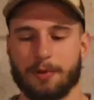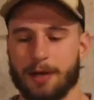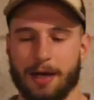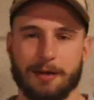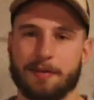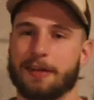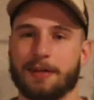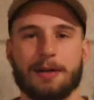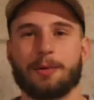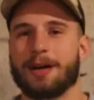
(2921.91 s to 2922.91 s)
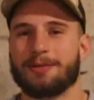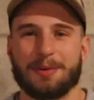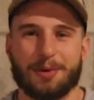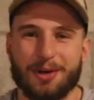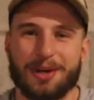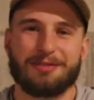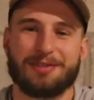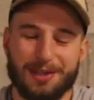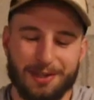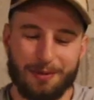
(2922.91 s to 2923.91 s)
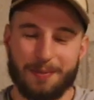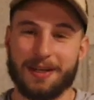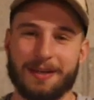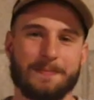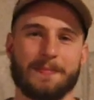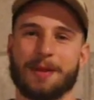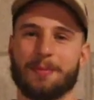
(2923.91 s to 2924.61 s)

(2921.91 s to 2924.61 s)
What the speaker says: kind of stir whatever I'm cooking for a little bit.